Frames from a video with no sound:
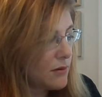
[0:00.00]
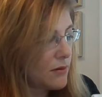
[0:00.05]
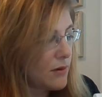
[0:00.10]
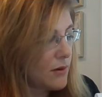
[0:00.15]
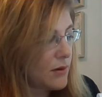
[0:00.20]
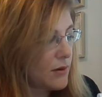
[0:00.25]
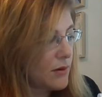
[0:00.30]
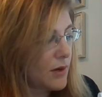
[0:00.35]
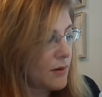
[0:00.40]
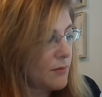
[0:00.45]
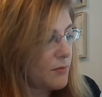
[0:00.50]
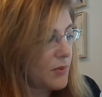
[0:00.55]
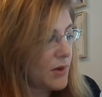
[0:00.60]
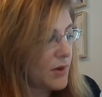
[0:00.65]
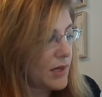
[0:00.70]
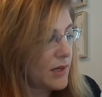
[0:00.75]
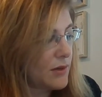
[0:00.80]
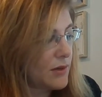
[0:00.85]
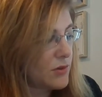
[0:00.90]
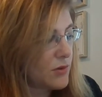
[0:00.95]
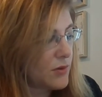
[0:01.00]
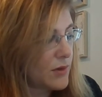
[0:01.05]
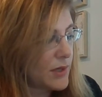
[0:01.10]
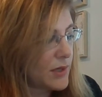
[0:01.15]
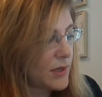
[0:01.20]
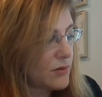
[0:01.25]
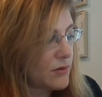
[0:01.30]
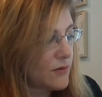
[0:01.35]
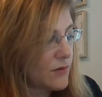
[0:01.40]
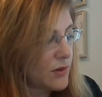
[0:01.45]
They're cut by a
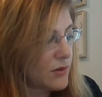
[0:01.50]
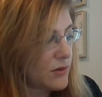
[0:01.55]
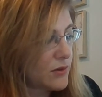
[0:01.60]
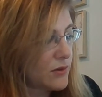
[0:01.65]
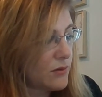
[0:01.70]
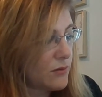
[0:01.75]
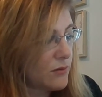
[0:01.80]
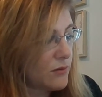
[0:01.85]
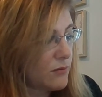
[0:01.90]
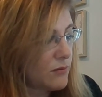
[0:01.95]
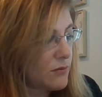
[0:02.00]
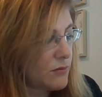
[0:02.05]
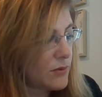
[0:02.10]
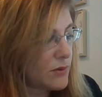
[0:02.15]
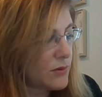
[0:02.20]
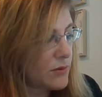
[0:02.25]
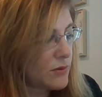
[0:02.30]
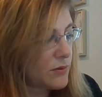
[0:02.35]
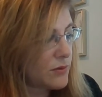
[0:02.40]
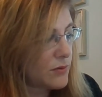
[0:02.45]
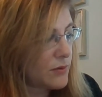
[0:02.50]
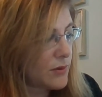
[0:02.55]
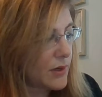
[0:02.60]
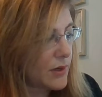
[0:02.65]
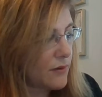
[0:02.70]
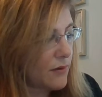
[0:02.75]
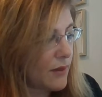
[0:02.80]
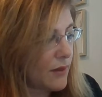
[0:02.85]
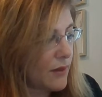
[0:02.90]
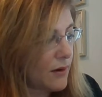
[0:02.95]
transversal, which is
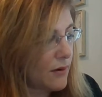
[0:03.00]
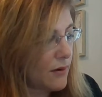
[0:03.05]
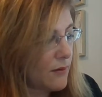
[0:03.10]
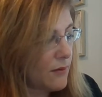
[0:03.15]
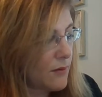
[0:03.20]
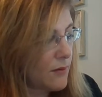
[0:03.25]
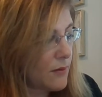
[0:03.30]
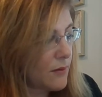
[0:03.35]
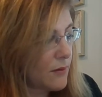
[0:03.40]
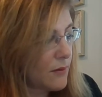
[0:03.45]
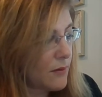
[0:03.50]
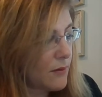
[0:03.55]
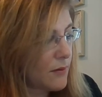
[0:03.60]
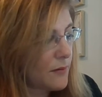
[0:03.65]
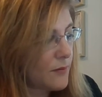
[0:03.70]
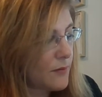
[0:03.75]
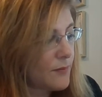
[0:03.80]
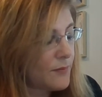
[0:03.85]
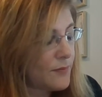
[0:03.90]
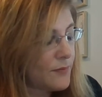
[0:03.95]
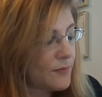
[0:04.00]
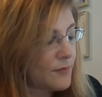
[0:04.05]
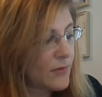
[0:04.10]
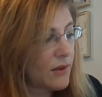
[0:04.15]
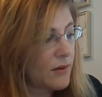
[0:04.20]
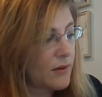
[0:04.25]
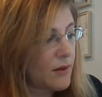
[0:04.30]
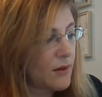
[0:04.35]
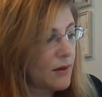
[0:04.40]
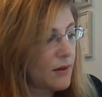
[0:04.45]
right there.
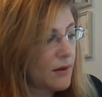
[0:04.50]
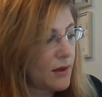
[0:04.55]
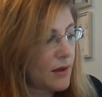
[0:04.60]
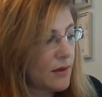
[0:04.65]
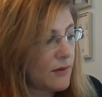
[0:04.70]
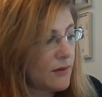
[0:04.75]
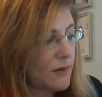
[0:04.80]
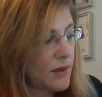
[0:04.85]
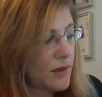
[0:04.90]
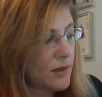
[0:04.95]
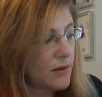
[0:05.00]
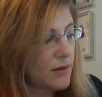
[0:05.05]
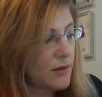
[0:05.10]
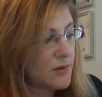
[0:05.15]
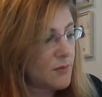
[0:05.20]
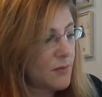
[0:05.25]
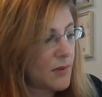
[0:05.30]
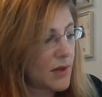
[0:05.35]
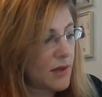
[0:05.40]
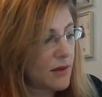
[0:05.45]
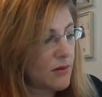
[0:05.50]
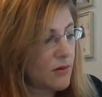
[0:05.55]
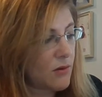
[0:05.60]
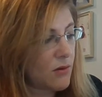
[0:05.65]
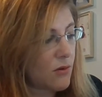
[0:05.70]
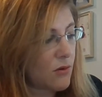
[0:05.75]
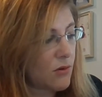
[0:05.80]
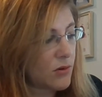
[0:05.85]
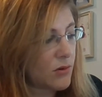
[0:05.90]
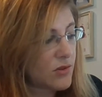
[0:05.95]
And these make
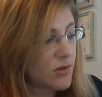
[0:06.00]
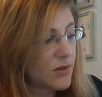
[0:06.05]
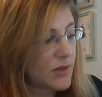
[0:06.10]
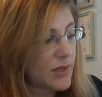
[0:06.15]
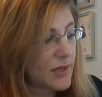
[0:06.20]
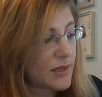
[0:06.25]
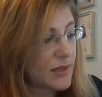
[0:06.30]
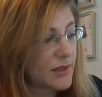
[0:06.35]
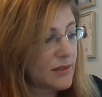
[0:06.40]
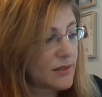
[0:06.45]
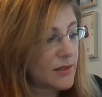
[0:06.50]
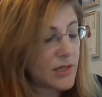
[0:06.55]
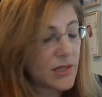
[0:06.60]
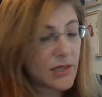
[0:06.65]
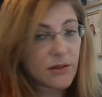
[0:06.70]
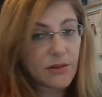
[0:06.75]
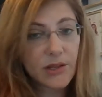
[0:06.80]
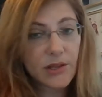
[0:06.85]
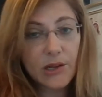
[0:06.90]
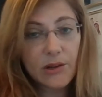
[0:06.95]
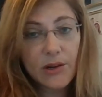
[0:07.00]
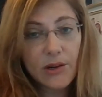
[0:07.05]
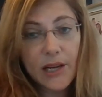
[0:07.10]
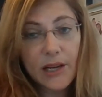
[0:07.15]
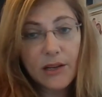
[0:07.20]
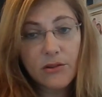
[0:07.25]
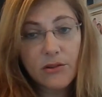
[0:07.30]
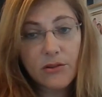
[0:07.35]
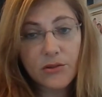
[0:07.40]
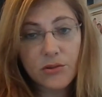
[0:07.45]
alternate interior
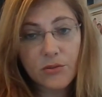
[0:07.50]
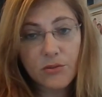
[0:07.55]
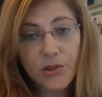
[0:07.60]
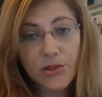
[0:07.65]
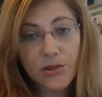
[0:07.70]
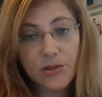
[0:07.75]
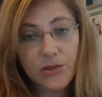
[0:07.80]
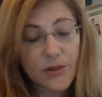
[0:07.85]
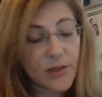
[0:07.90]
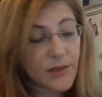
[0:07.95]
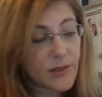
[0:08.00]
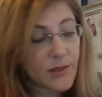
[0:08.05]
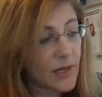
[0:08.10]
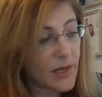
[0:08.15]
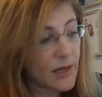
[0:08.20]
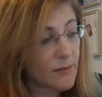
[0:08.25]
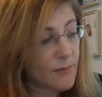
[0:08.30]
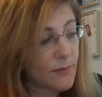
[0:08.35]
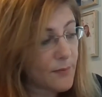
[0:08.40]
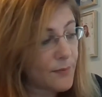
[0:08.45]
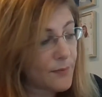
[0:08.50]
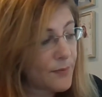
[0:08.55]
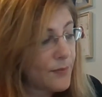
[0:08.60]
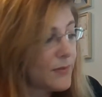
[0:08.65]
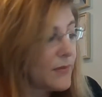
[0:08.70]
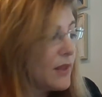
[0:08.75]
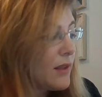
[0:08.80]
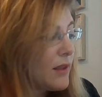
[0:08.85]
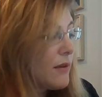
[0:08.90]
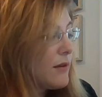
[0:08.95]
angles, which are the same.
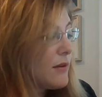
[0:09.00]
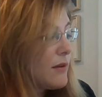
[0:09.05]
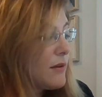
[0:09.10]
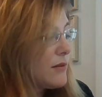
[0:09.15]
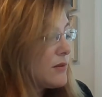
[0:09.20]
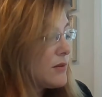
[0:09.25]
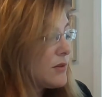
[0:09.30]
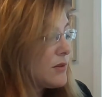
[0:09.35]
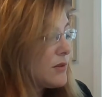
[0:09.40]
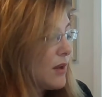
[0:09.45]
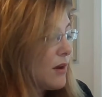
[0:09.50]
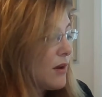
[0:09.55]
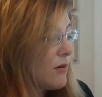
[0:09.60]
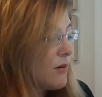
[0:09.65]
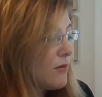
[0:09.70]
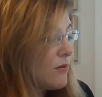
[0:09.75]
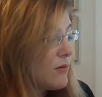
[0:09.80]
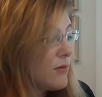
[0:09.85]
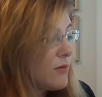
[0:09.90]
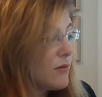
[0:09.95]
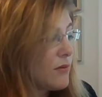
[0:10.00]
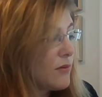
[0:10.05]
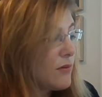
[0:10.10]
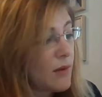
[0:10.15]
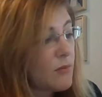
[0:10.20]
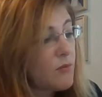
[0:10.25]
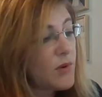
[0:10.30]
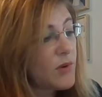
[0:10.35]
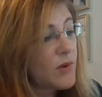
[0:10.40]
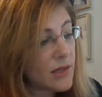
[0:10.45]
So
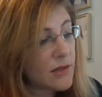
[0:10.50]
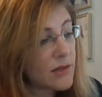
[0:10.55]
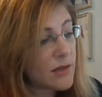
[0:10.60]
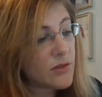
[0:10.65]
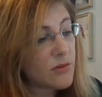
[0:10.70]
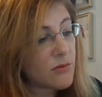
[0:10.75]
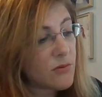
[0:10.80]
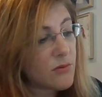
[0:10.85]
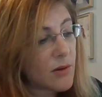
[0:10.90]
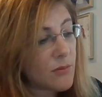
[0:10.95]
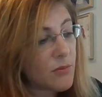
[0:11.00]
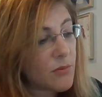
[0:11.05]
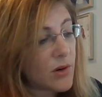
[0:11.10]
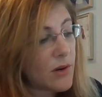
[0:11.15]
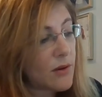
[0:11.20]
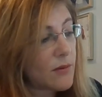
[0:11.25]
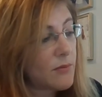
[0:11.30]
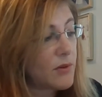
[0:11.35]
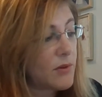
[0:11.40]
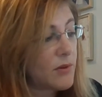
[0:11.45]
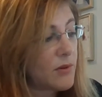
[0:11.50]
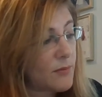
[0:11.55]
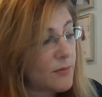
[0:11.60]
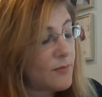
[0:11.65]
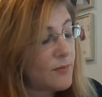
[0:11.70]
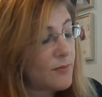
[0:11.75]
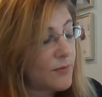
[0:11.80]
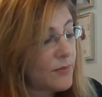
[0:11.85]
then we can do our problem